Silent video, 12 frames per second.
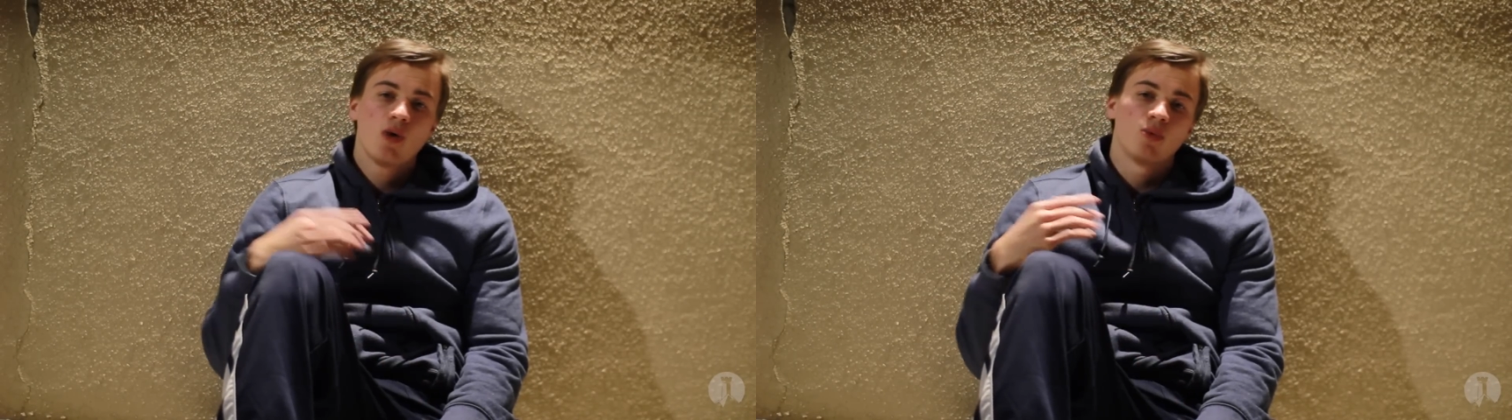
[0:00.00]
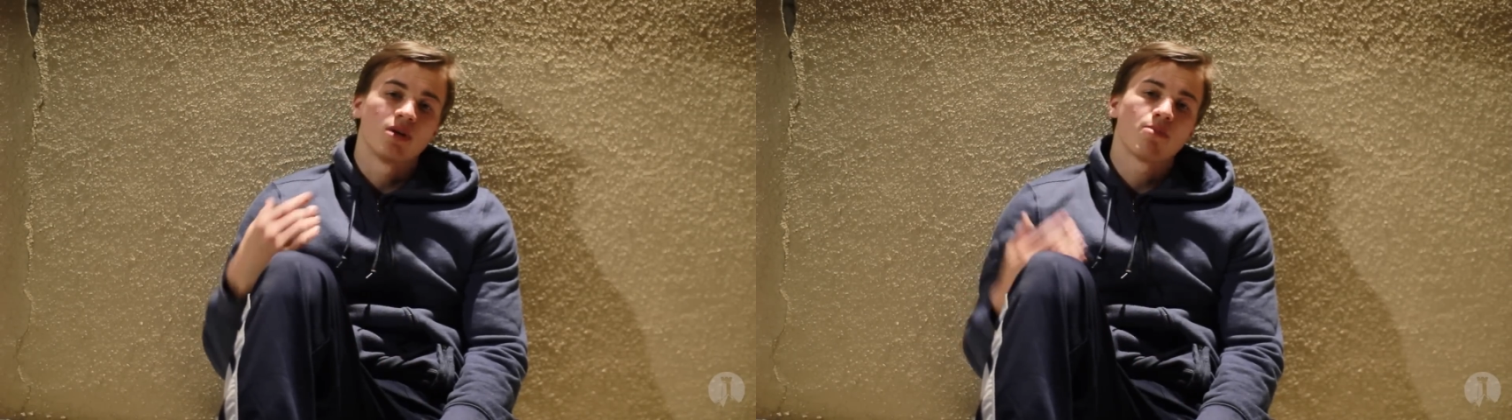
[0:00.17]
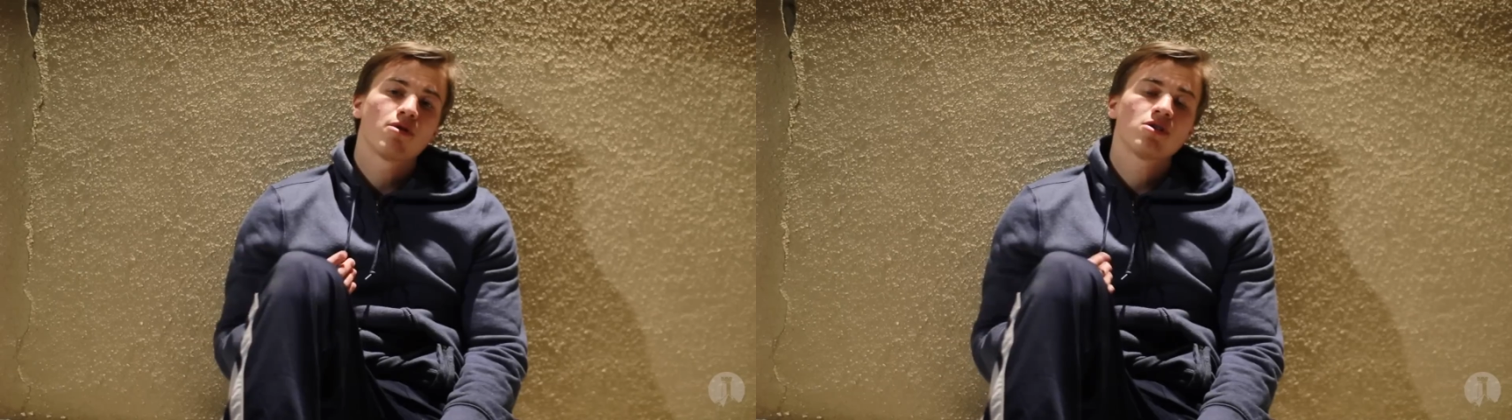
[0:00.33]

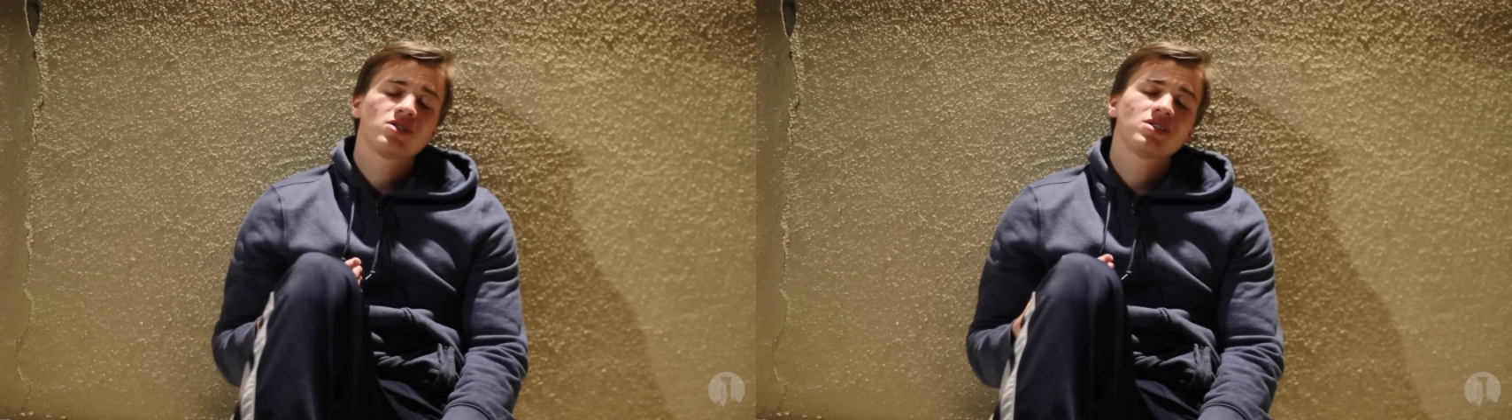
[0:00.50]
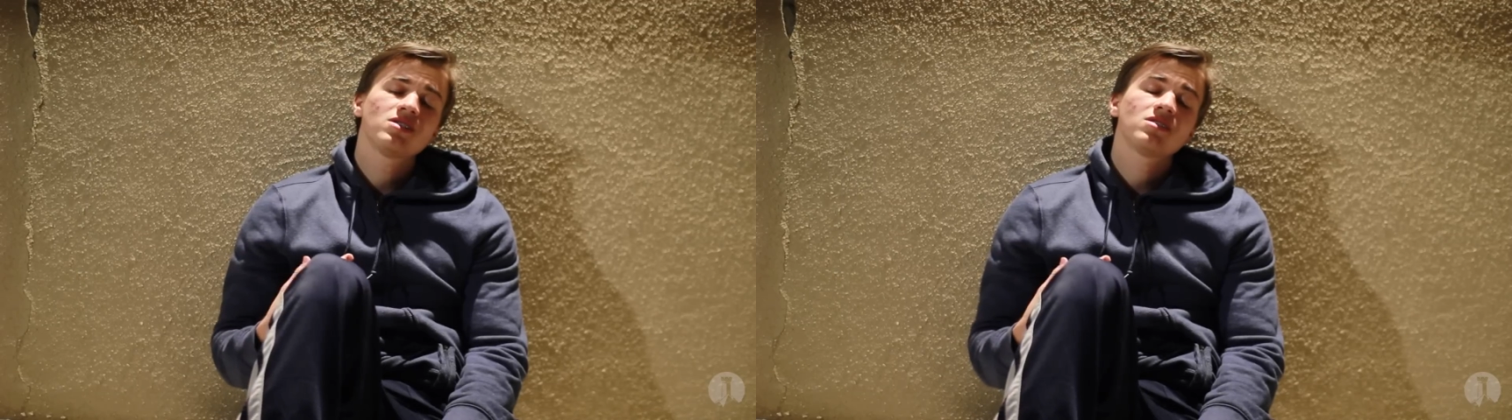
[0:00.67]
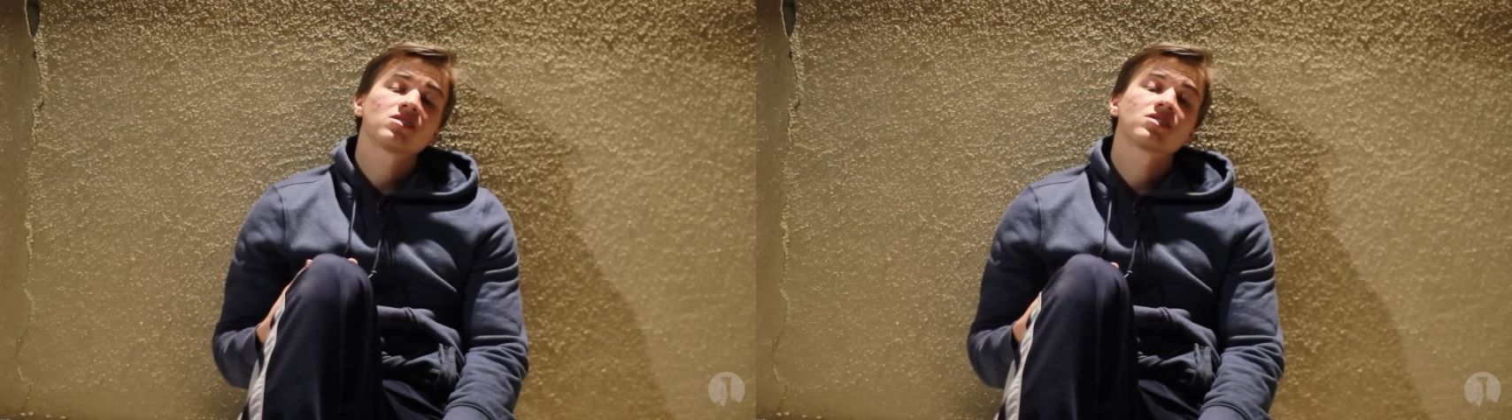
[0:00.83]
When a person
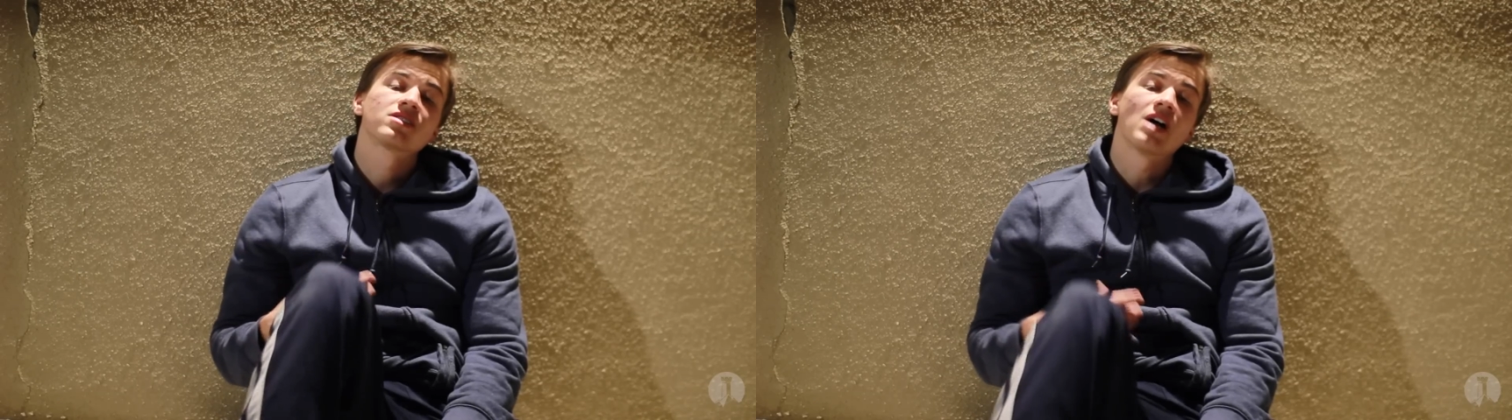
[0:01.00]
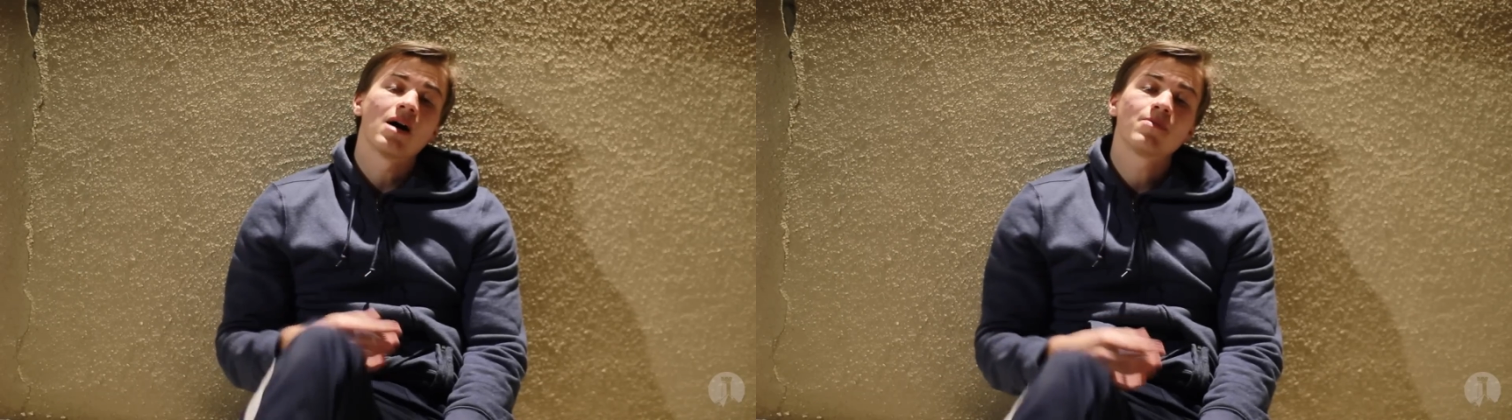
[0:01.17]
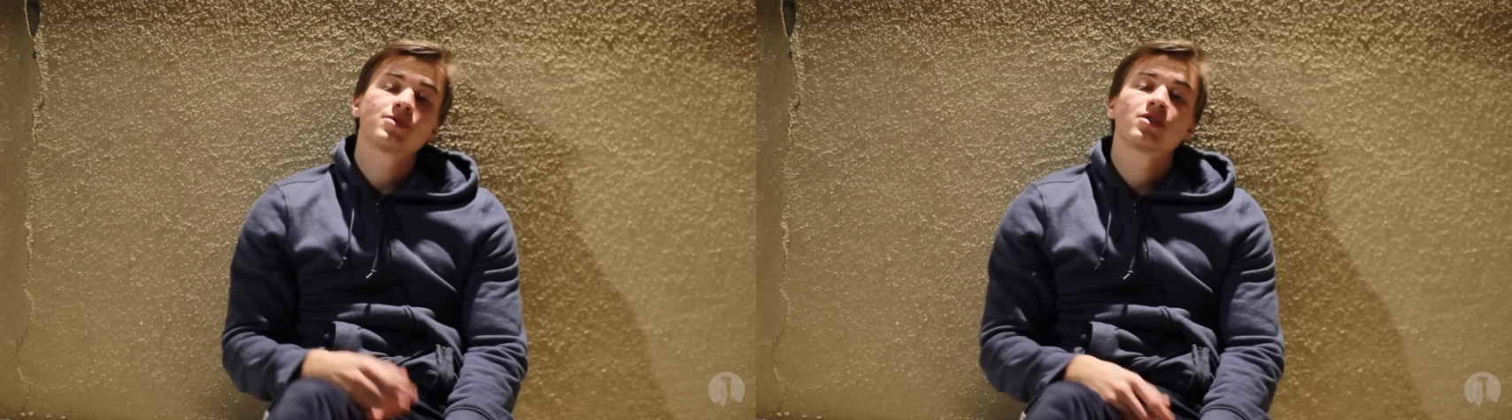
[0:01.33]

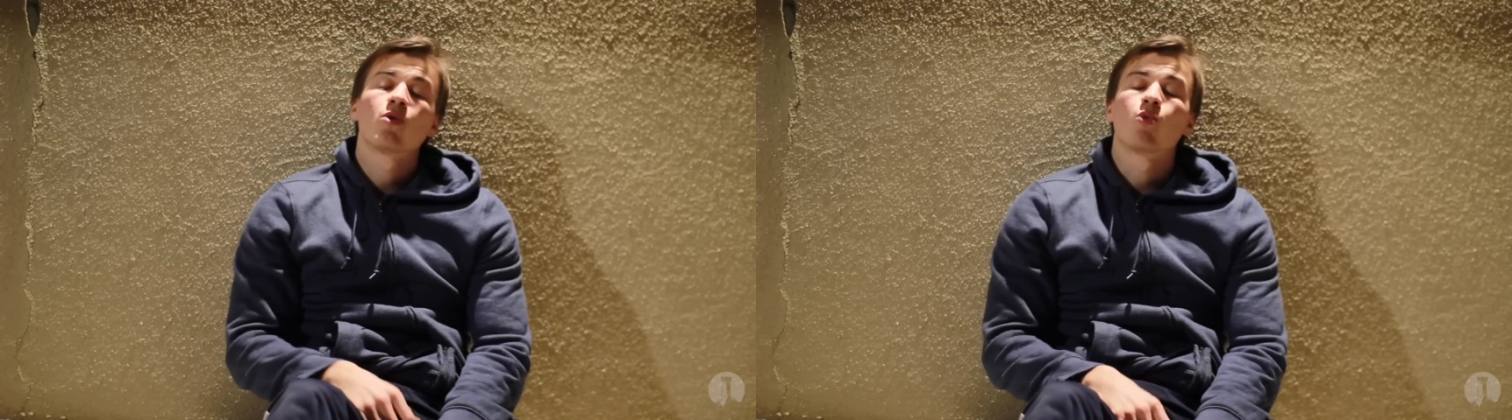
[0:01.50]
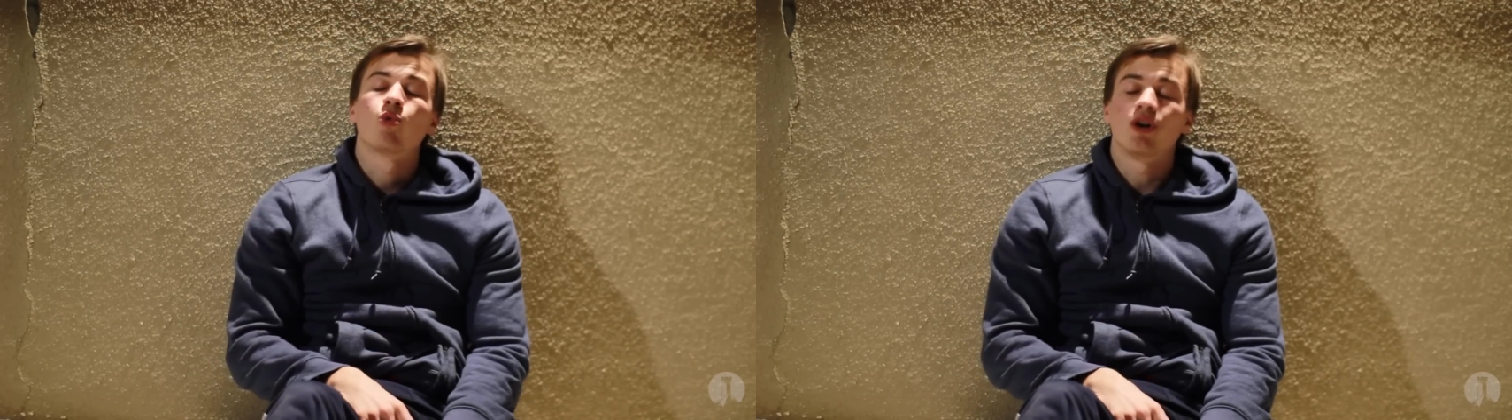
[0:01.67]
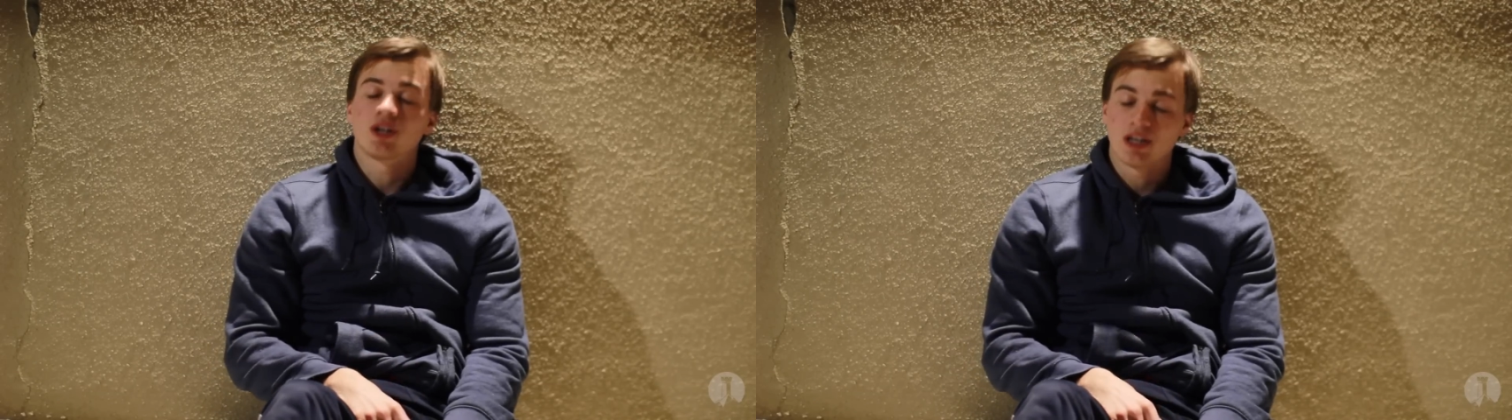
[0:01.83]
stops
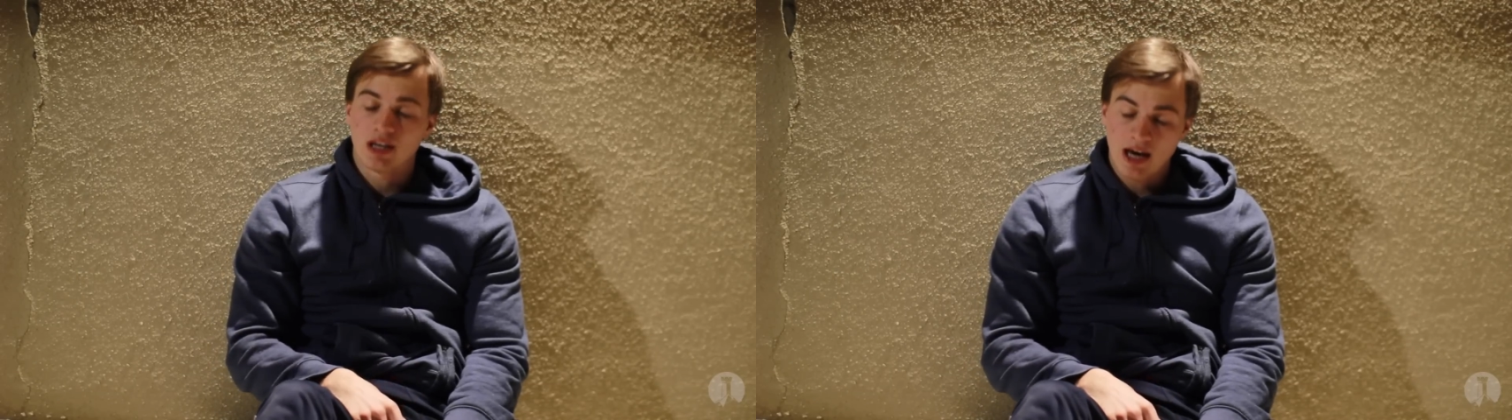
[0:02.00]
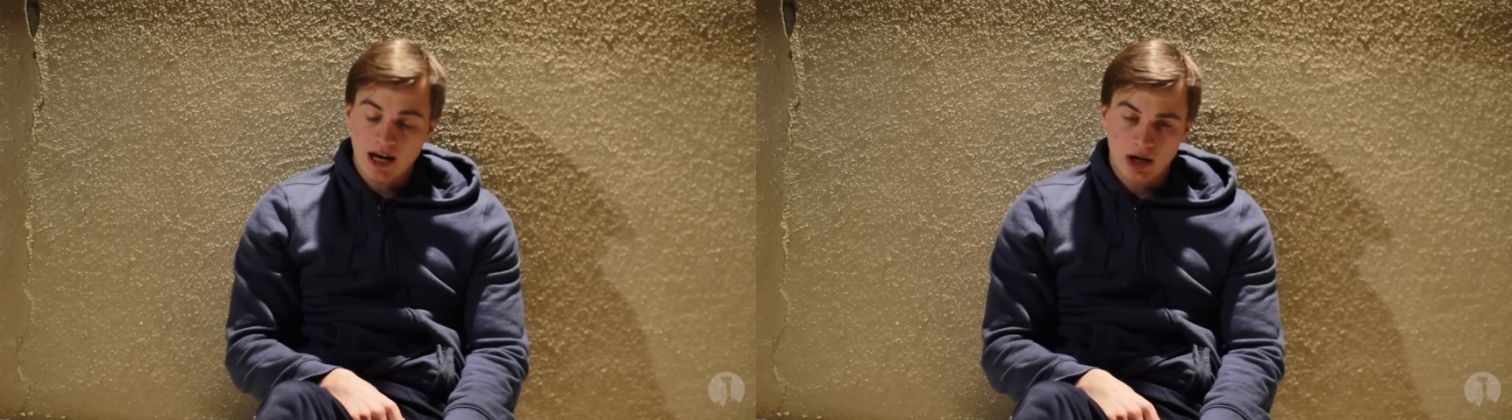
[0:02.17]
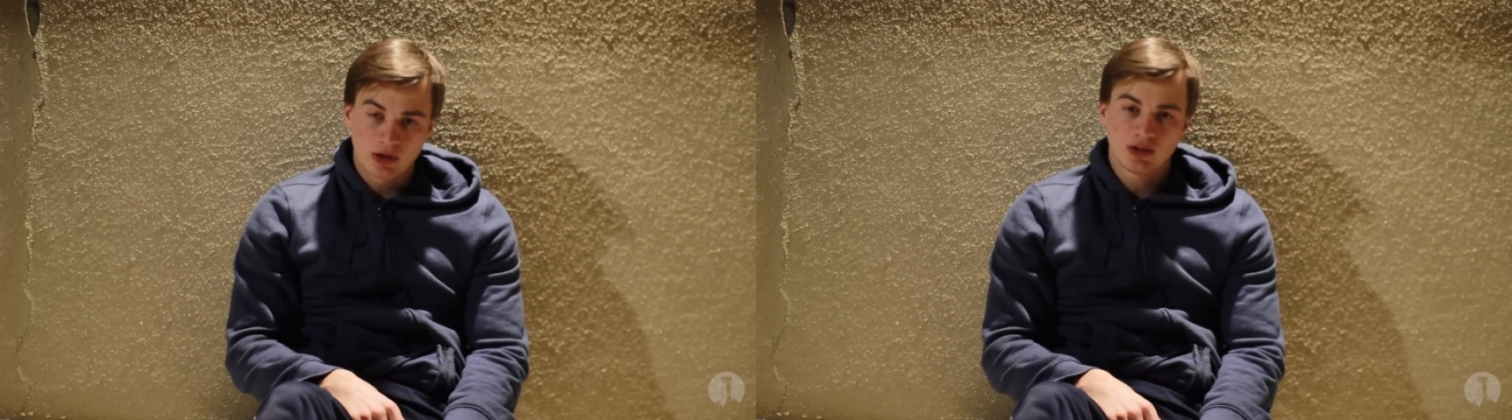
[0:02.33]
working
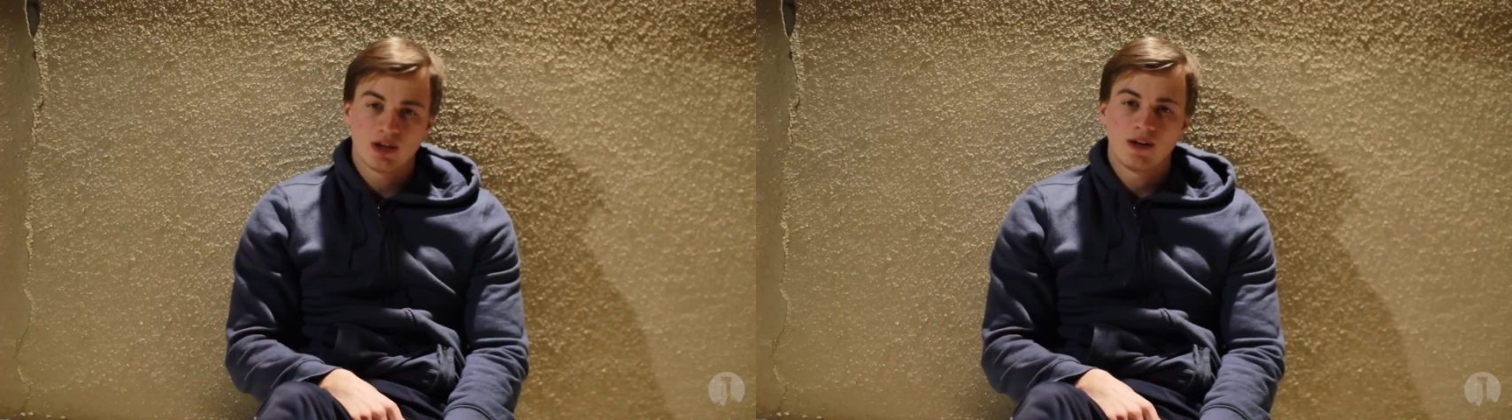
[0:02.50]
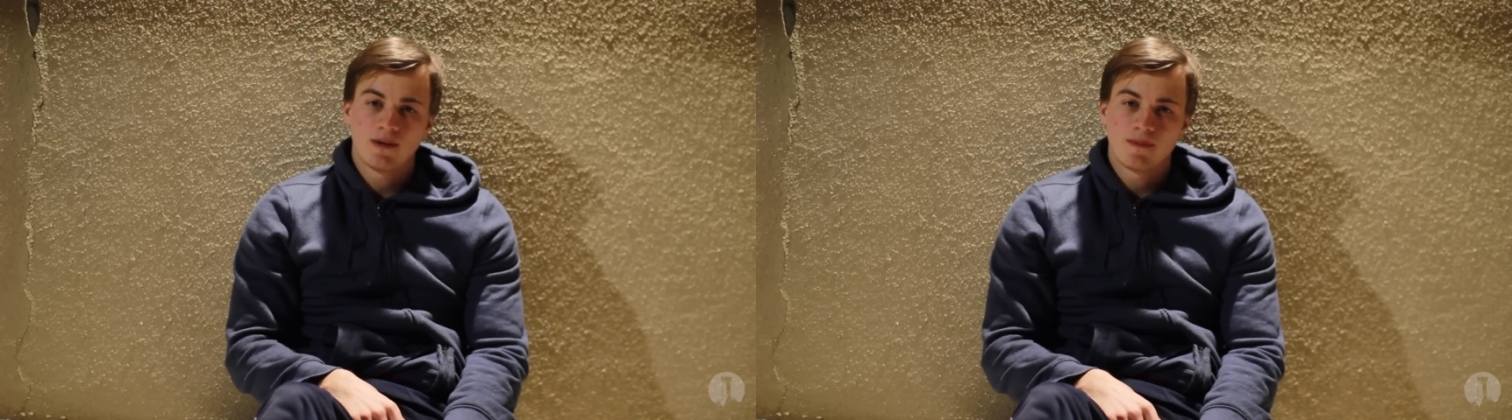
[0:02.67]
out